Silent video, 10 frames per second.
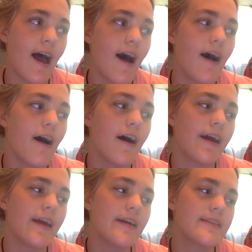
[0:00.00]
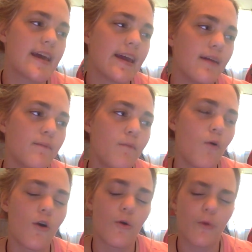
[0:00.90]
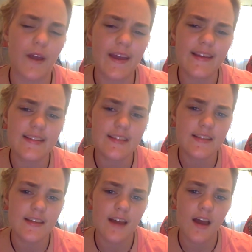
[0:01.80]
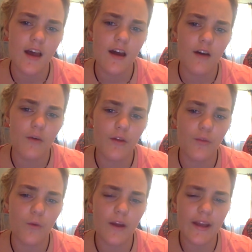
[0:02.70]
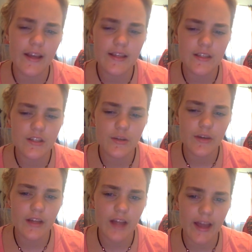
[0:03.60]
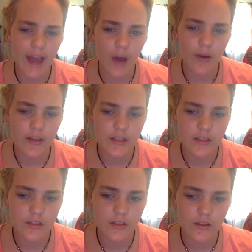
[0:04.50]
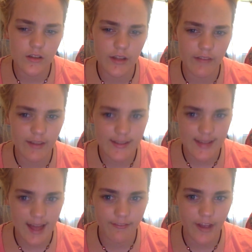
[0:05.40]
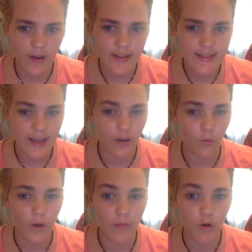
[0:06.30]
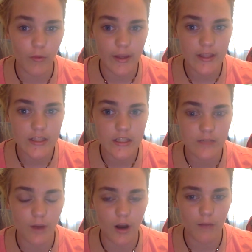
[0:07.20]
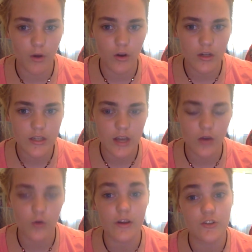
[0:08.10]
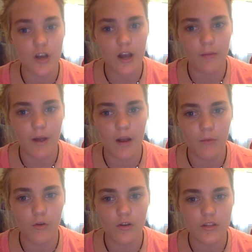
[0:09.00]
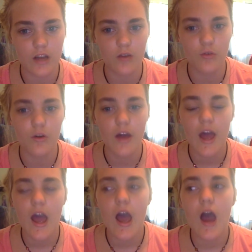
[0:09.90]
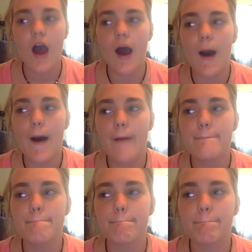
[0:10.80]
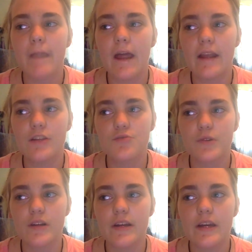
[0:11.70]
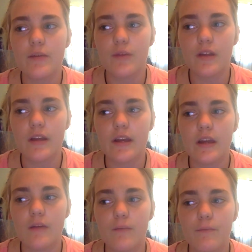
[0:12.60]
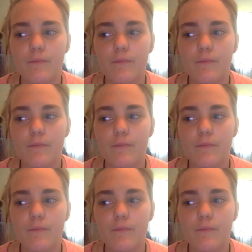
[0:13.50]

He has taken more risks with what he is doing, like how he's living his life now. He's taking way more risks. He's bought a motorcycle. He tried to buy a motorcycle. And he's really, really